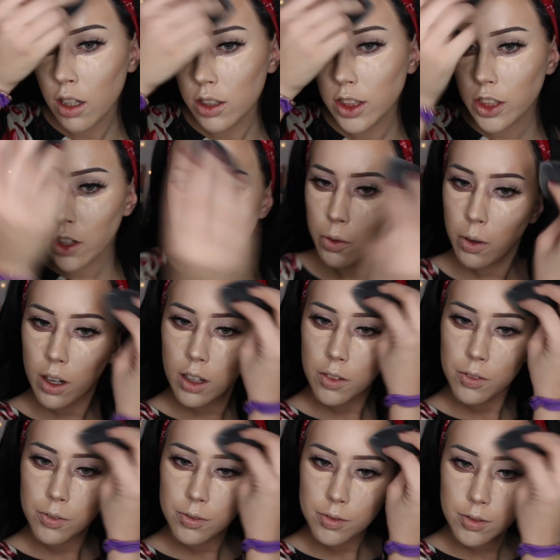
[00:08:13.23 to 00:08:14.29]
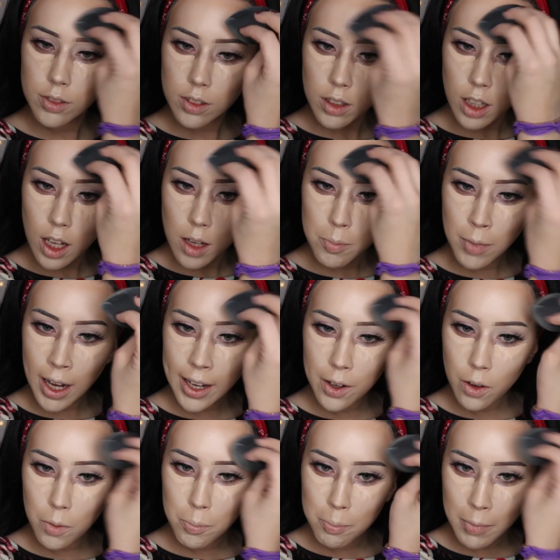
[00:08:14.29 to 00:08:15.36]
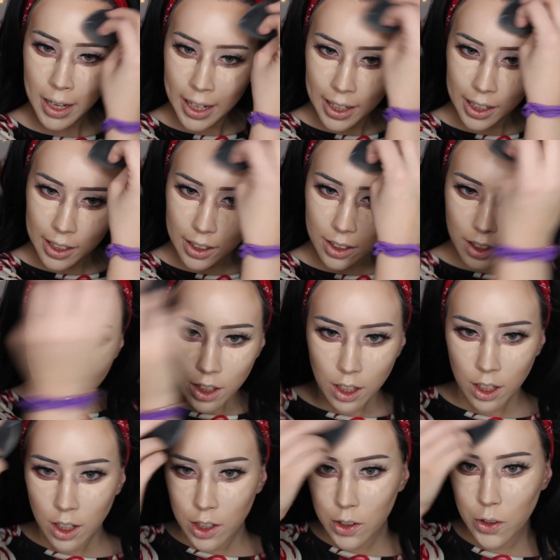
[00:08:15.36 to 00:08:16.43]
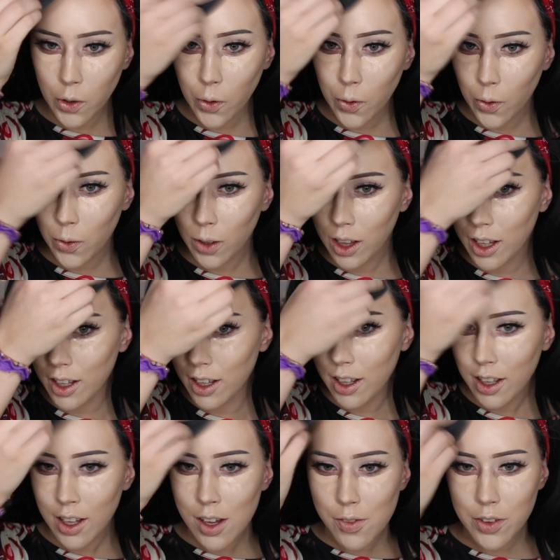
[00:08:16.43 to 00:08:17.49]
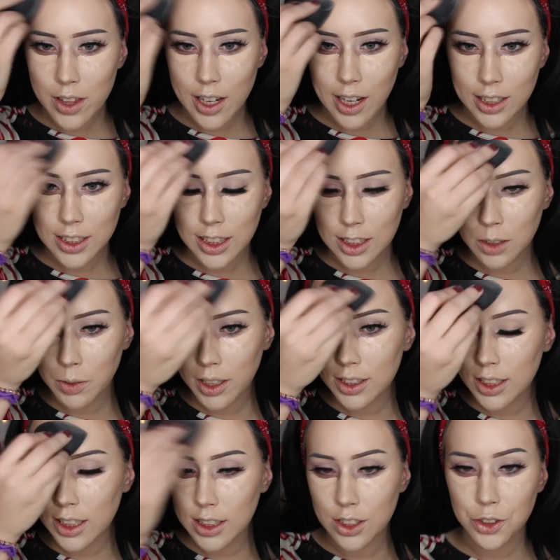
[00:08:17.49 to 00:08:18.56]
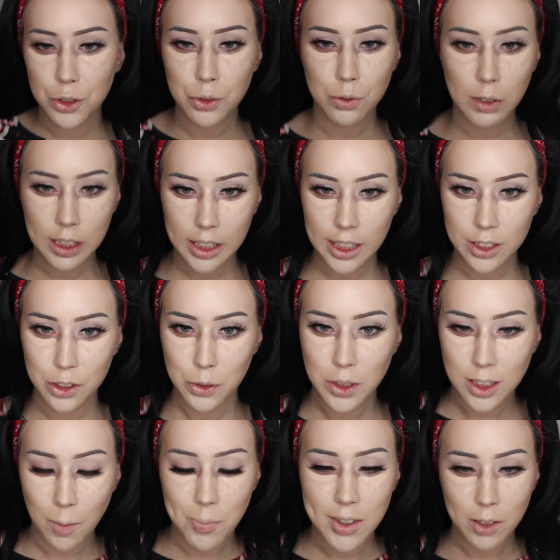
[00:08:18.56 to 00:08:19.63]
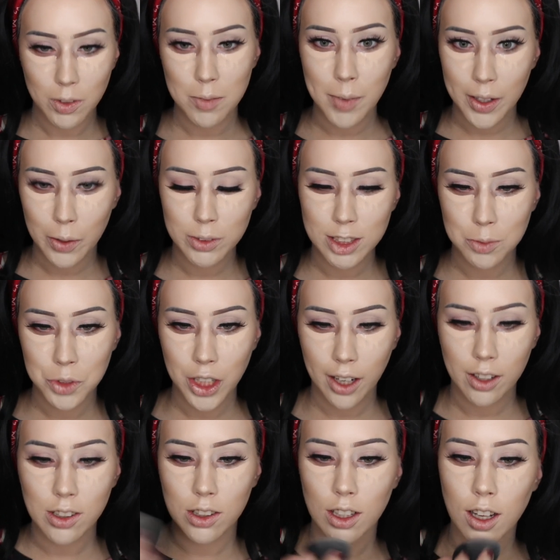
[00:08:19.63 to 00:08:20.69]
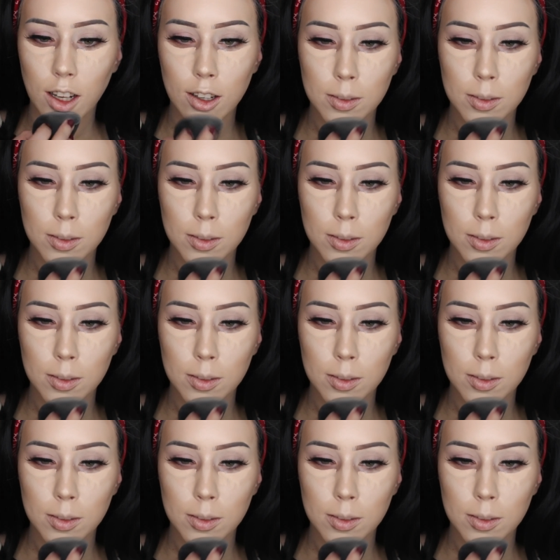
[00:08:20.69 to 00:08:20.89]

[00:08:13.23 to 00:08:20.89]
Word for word: So my main goal for the next 6 weeks is to really do something with my YouTube channel.